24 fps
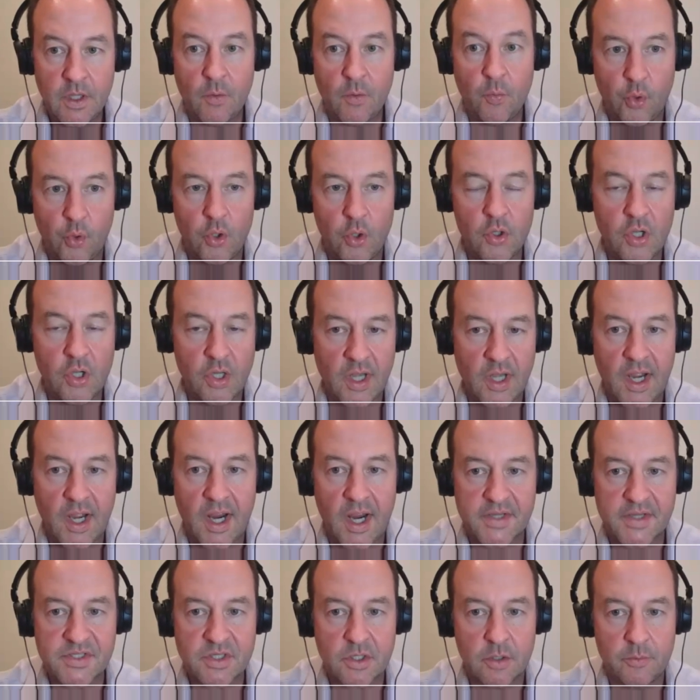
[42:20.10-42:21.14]
and world
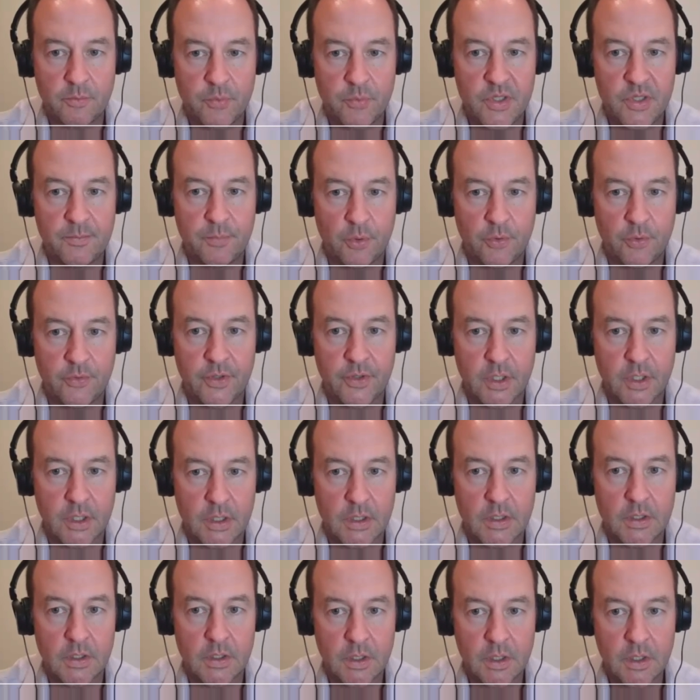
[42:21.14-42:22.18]
class are people
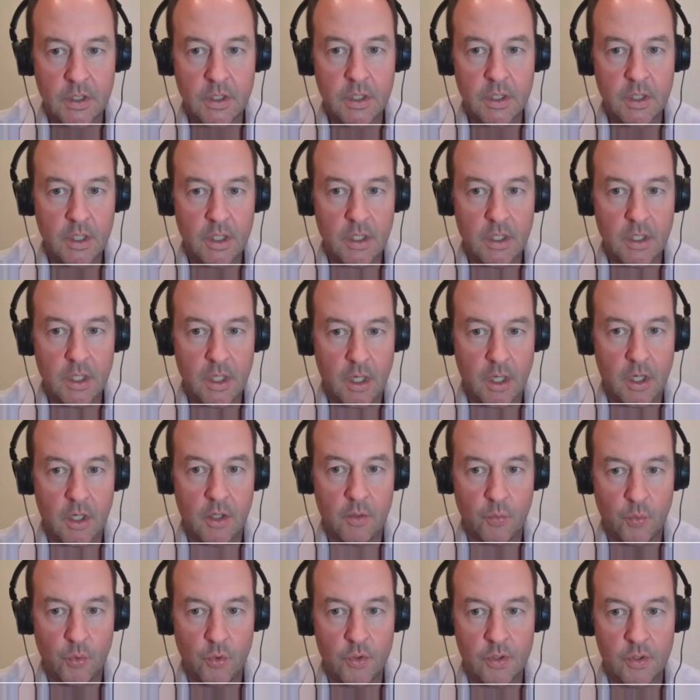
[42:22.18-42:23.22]
that
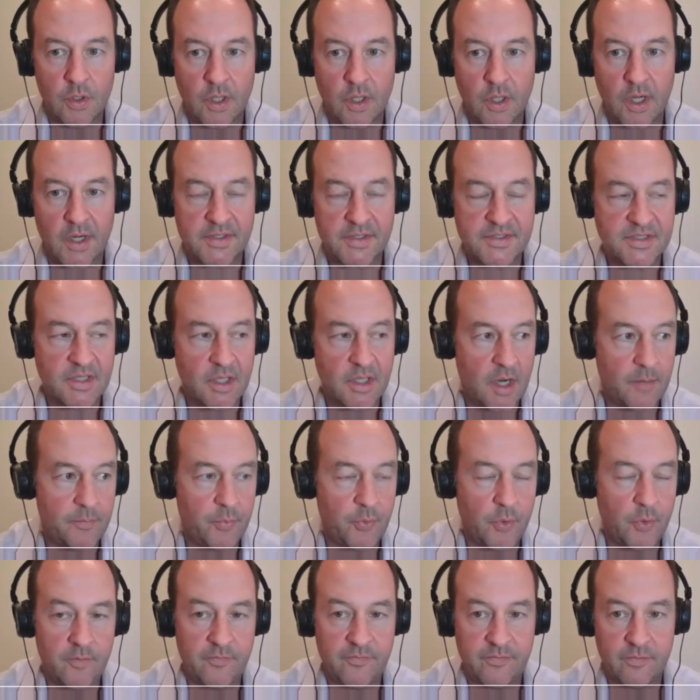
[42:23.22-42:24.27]
are world class. They
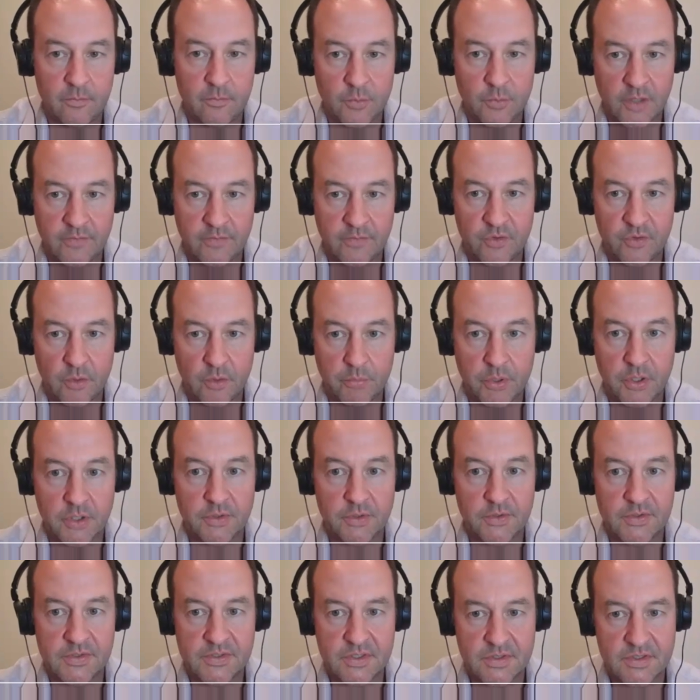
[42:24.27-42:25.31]
operate from love and
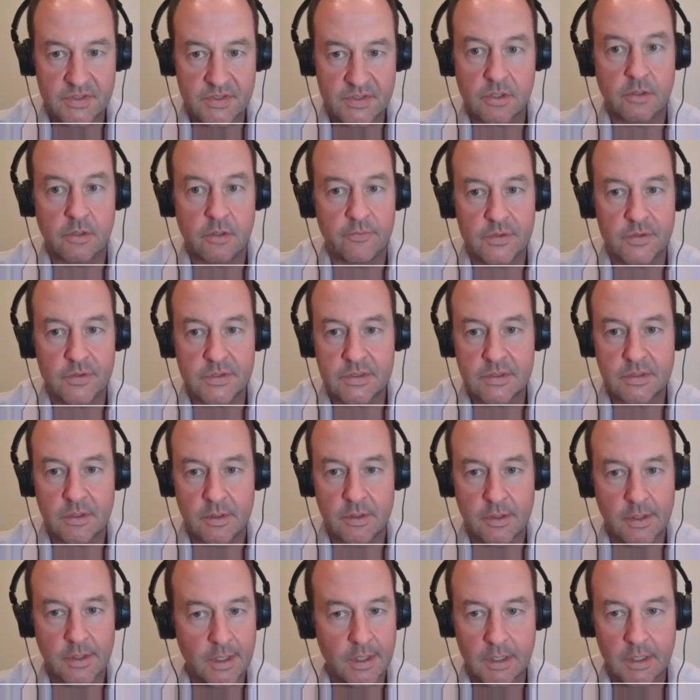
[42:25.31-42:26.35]
abundance and service.
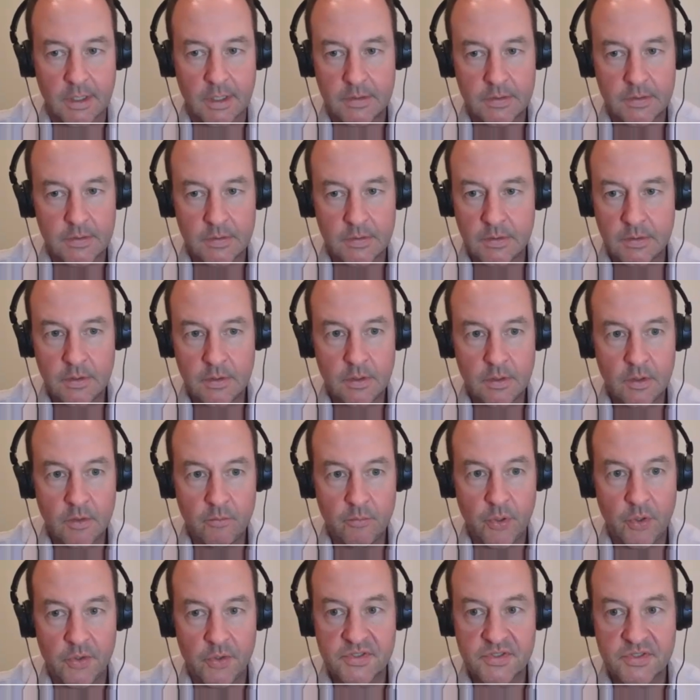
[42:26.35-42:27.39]
They're not
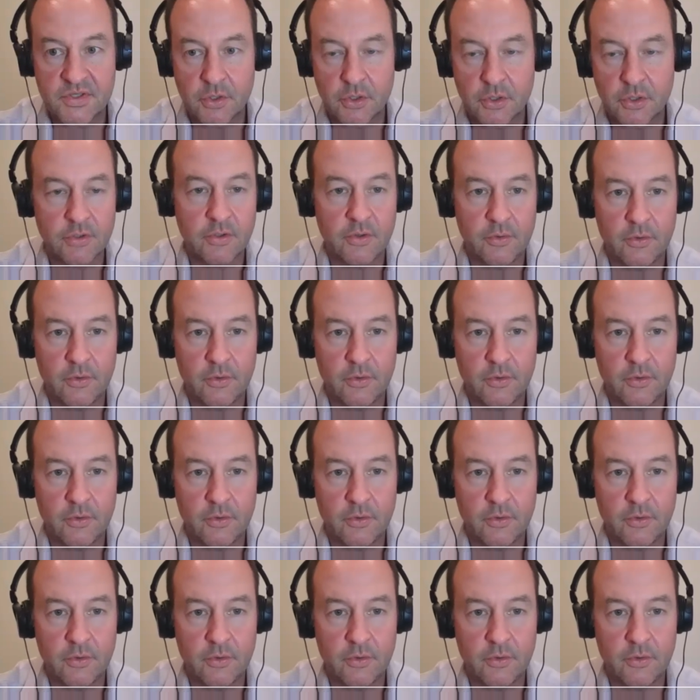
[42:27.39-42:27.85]
posting Fear their,